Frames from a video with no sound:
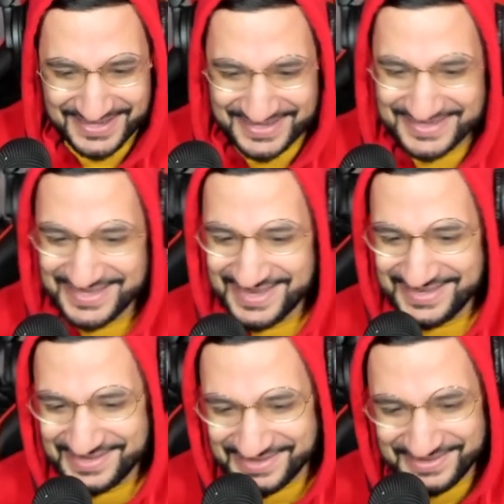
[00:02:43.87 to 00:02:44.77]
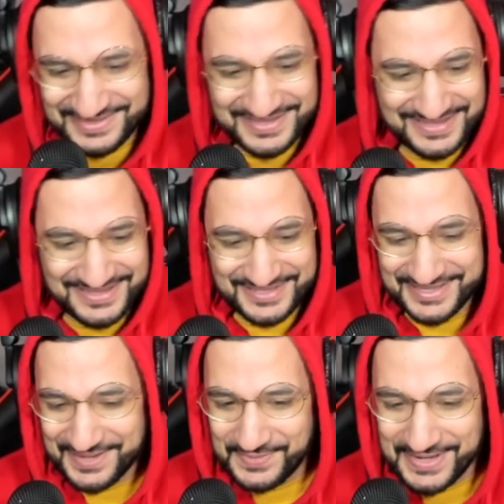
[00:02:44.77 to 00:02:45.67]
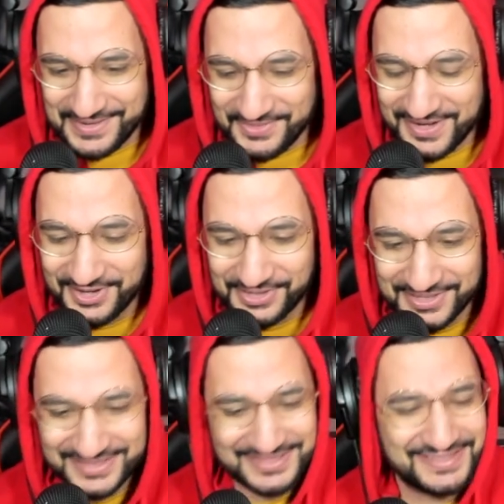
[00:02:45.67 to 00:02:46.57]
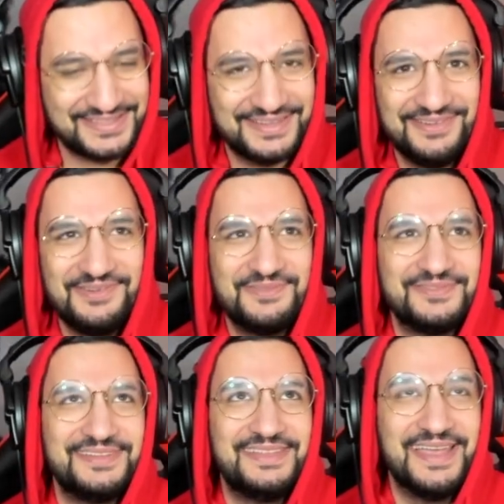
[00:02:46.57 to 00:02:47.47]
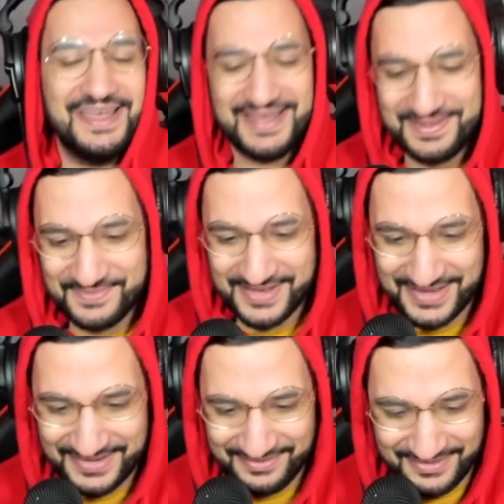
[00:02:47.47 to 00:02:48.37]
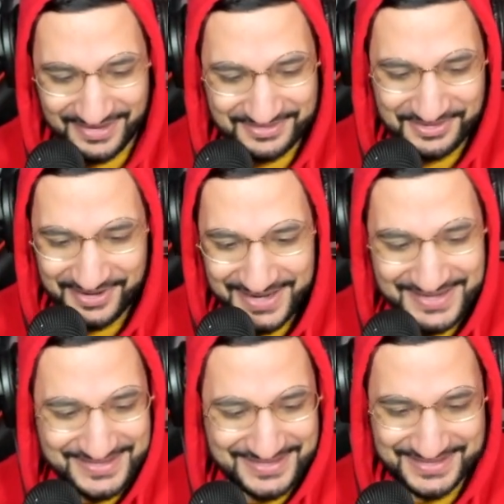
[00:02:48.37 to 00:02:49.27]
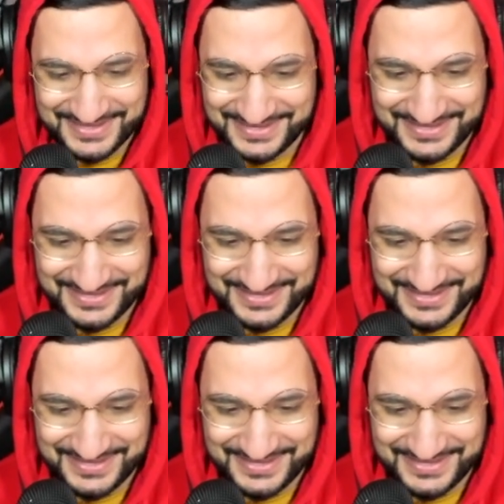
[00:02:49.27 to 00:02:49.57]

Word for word: Is that you, DDG, coming in with the hooks? Oh, damn, man. That's crazy.